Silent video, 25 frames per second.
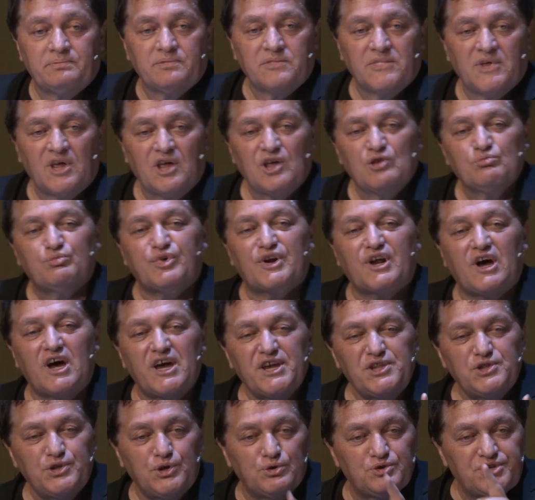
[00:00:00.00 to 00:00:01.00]
But I
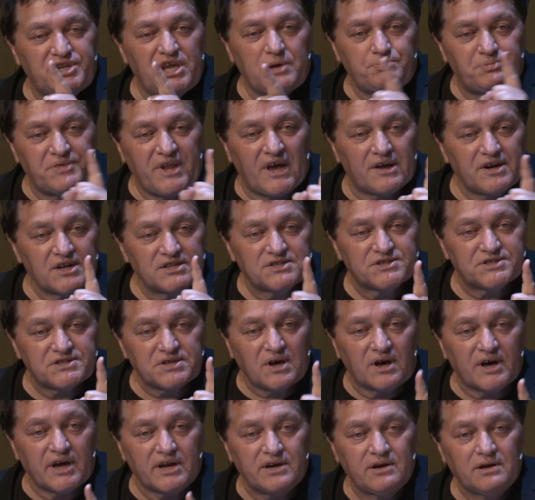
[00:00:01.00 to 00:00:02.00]
knew deep down
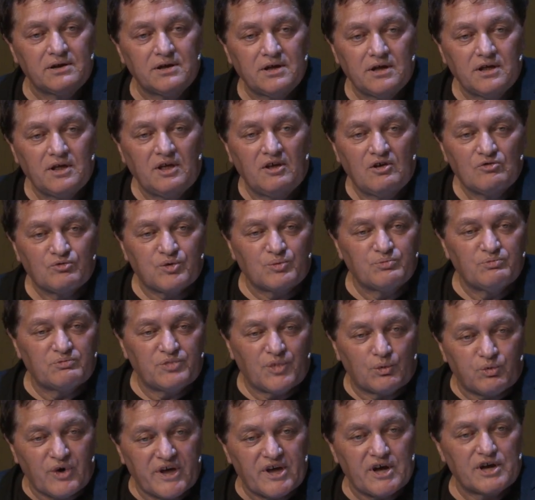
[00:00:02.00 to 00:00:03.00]
inside, from the
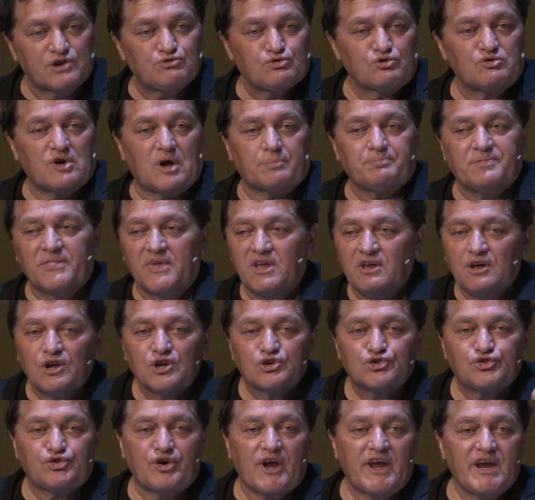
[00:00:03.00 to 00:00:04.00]
way I grew up,
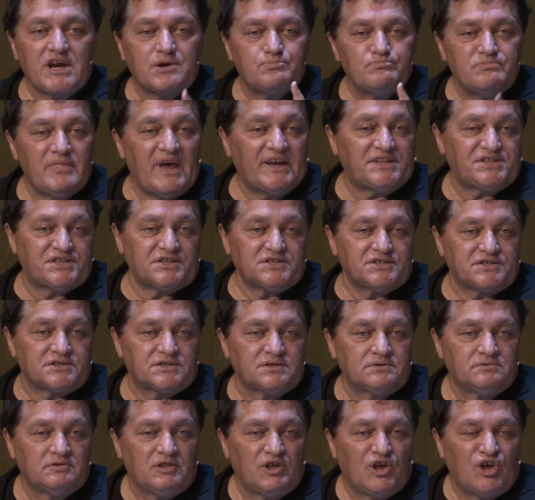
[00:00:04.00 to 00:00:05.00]
trade matters.
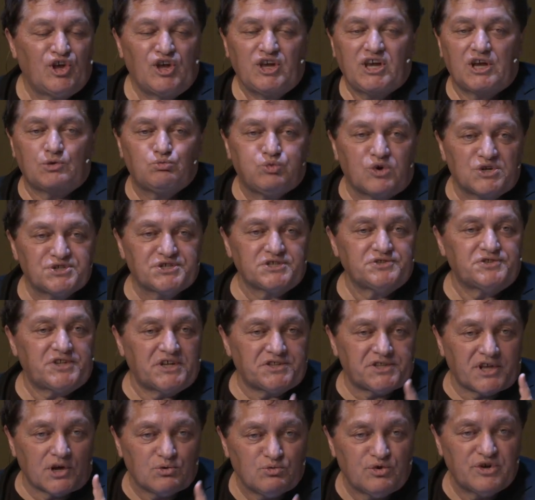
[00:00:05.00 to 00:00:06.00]
It wasn't that
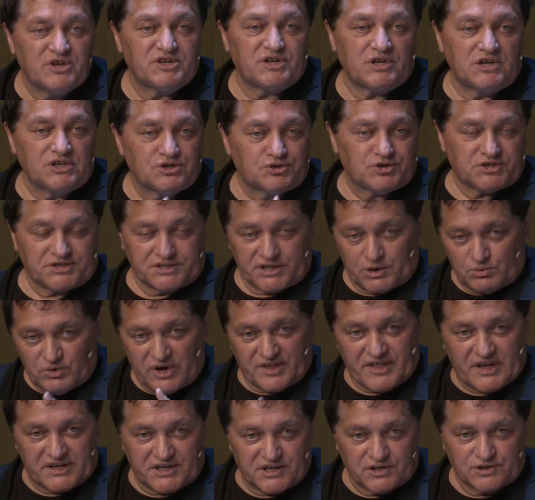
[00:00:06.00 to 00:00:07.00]
they weren't interested why
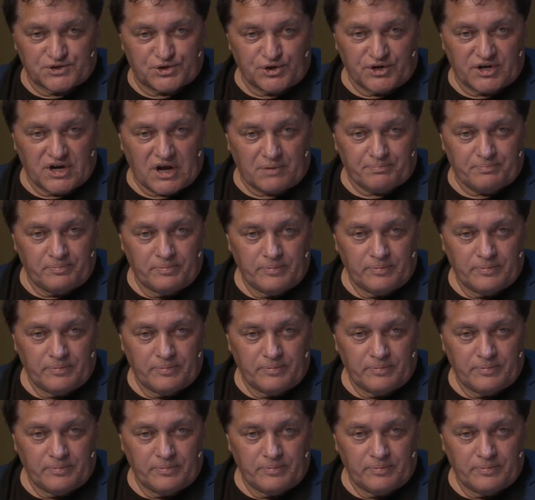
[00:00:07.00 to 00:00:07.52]
they didn't turn up.